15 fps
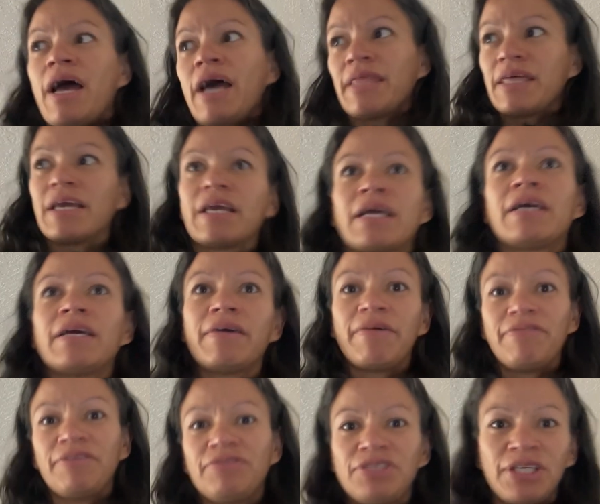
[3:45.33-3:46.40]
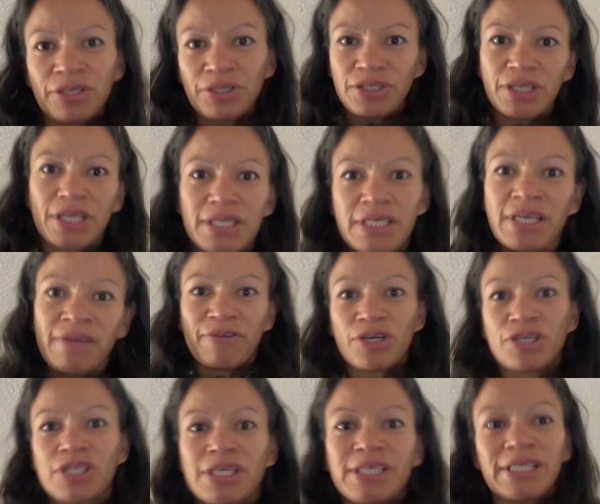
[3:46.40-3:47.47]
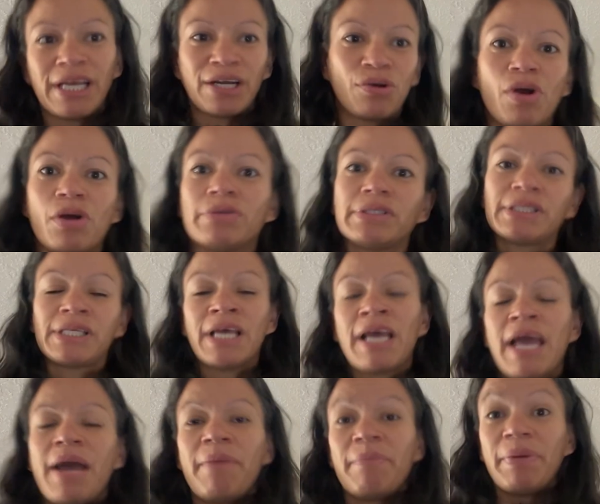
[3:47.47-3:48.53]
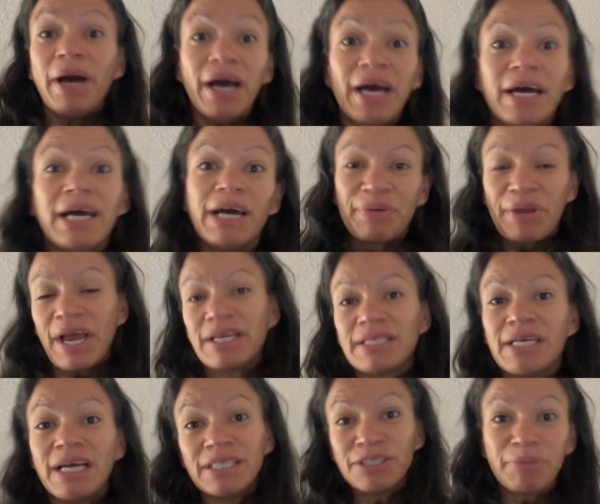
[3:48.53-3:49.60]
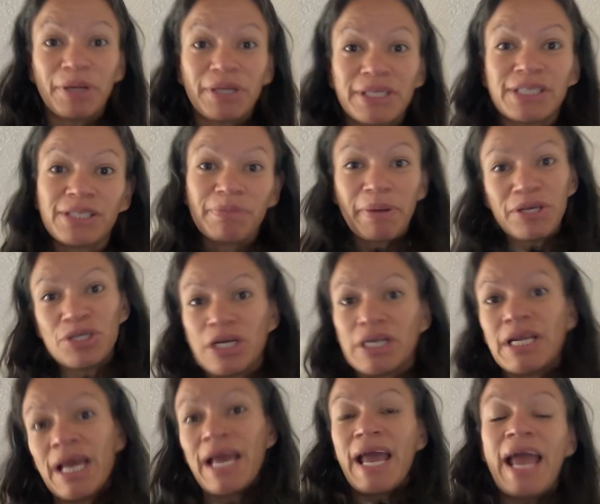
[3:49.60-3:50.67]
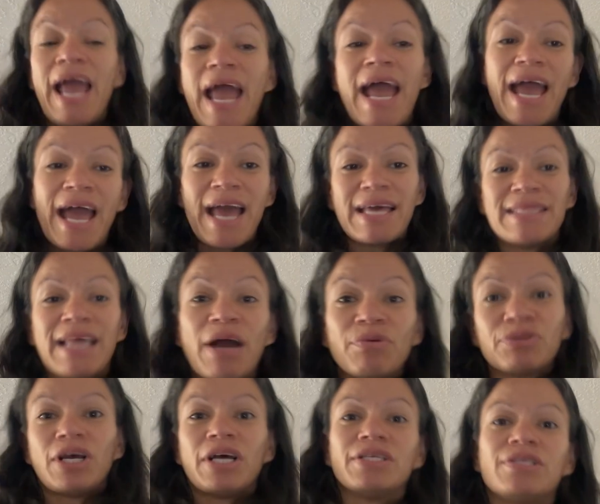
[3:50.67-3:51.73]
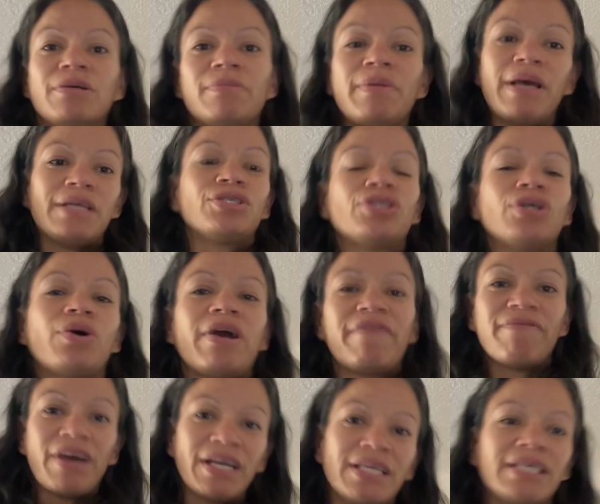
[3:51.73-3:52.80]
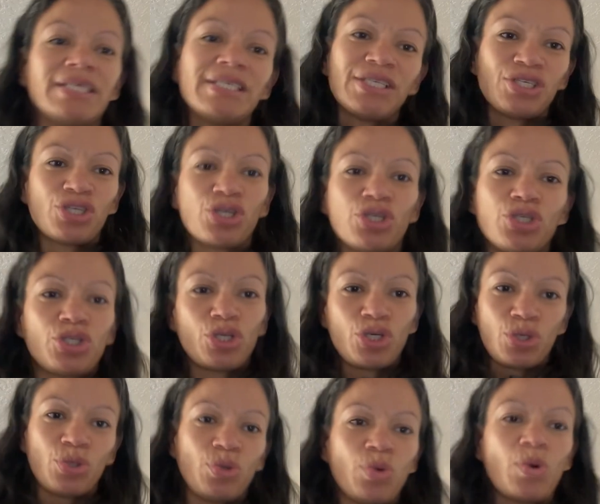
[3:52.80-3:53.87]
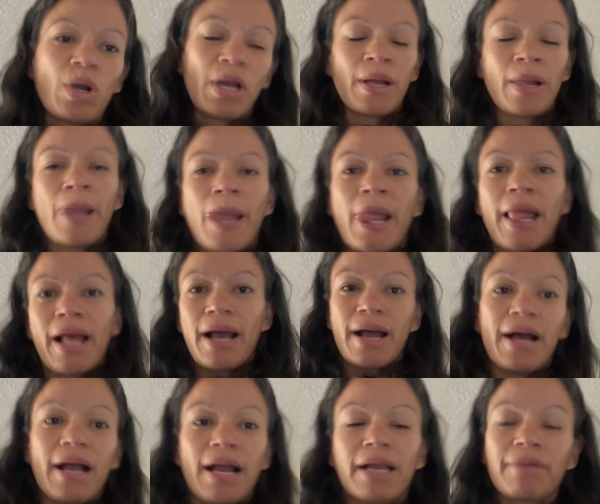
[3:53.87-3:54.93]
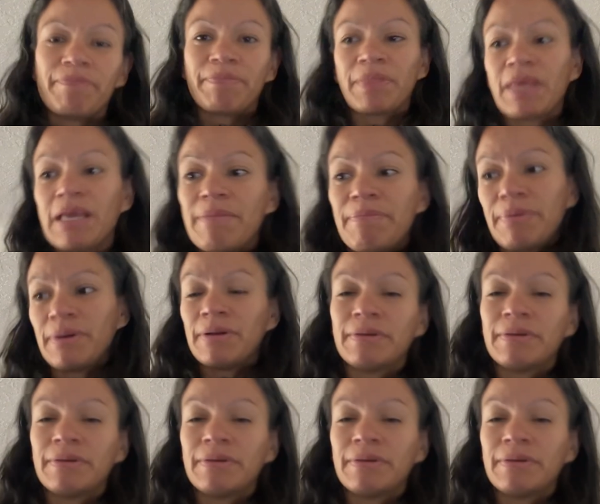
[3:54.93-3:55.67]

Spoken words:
I think, 15 or 16 verses and quotes. But we had tons of participation, and that was awesome. And so I invited the sisters to keep